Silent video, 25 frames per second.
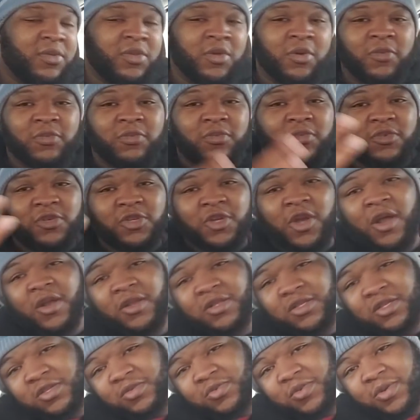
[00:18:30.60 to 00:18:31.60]
Them
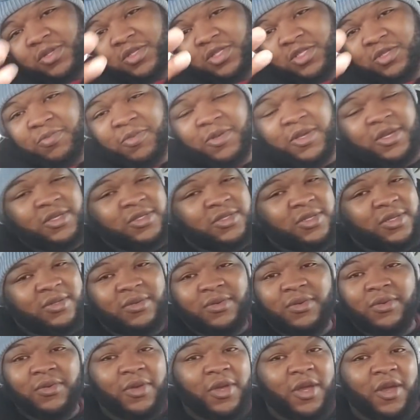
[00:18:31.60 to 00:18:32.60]
Charlatan twins and Spence,
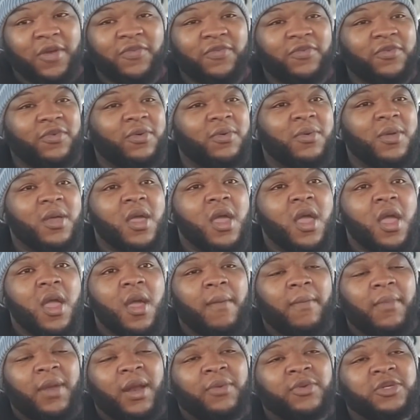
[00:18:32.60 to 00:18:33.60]
I don't care for them.
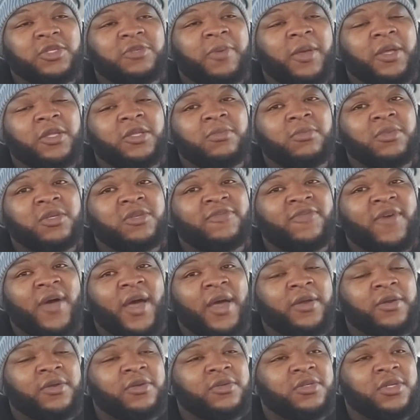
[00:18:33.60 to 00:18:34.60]
But I respect them as
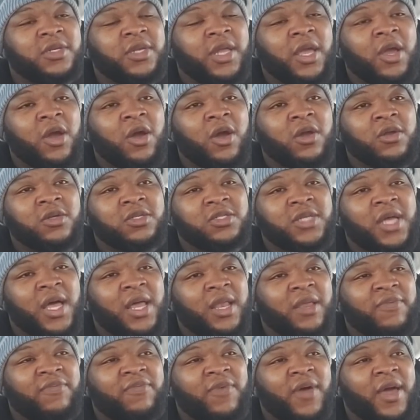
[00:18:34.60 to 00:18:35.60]
fighters, and they are
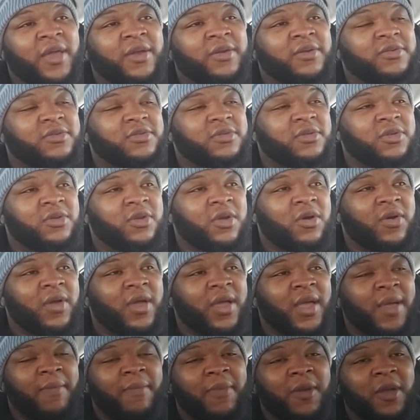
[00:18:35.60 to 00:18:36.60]
solid fighters, you know,
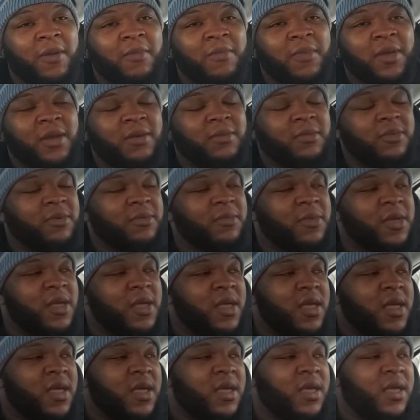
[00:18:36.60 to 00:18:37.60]
at bare minimum.
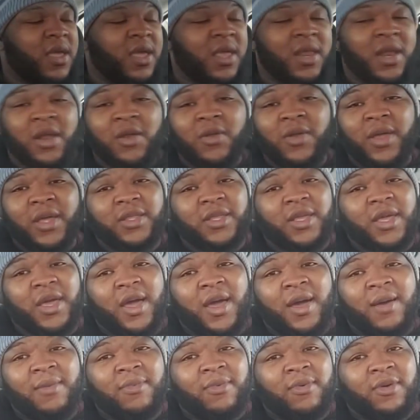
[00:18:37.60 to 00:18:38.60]
And I don't like the
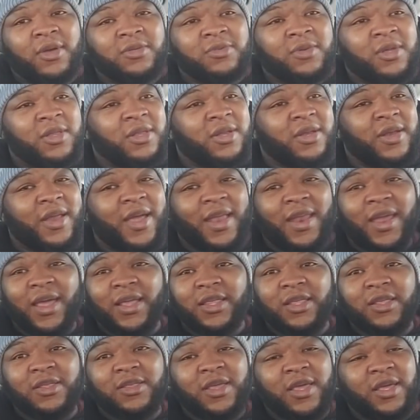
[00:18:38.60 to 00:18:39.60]
Cowboys. But other than that, I
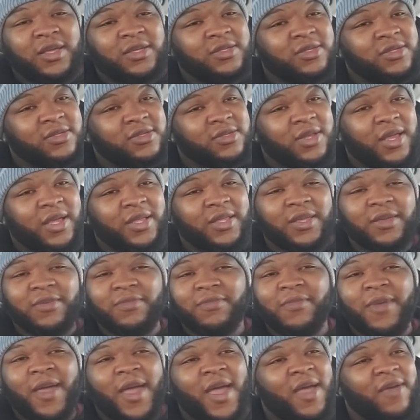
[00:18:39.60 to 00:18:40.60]
like the Texans. I like the
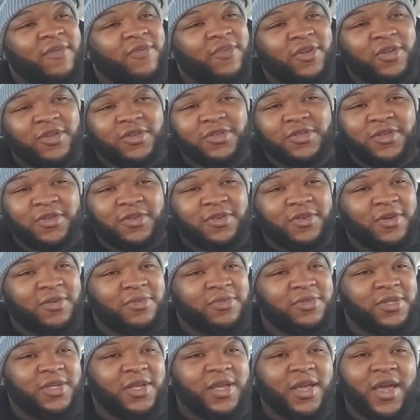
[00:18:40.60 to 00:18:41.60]
Mavericks. You know what
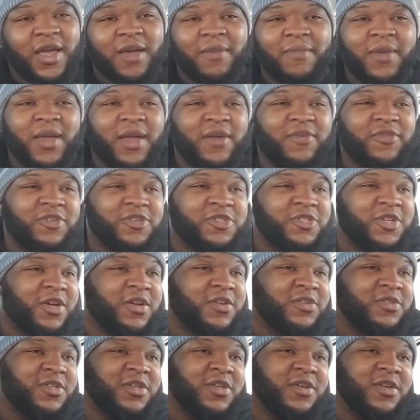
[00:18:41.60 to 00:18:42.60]
I'm saying? I got a Mavericks
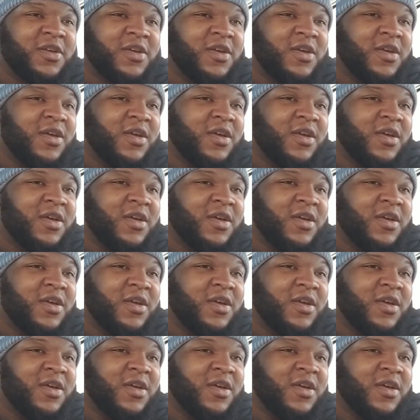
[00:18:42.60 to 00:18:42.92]
jersey.